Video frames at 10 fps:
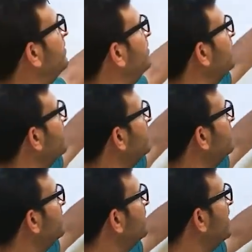Your
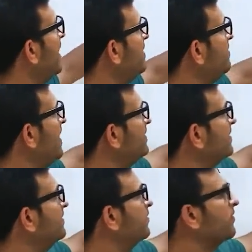
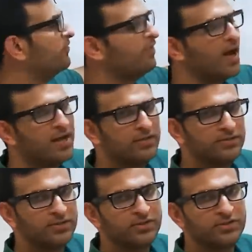databases or your
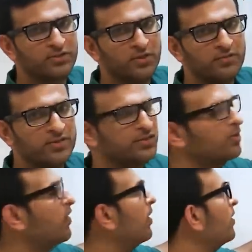files or your servers
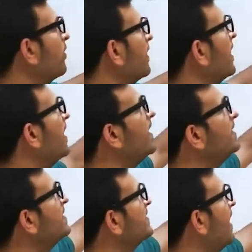are
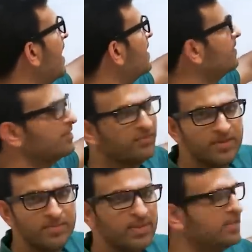inside the
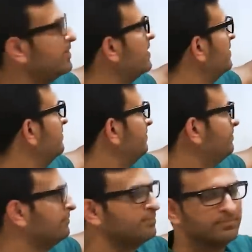VPC.
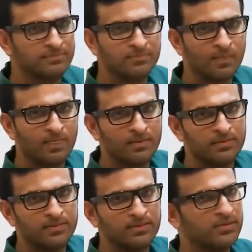
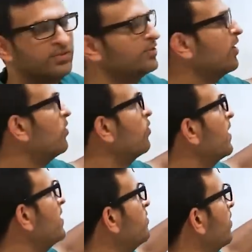So
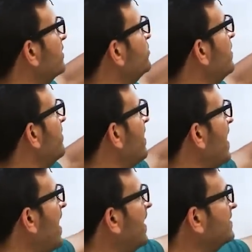in order to have
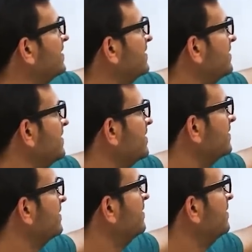access to this,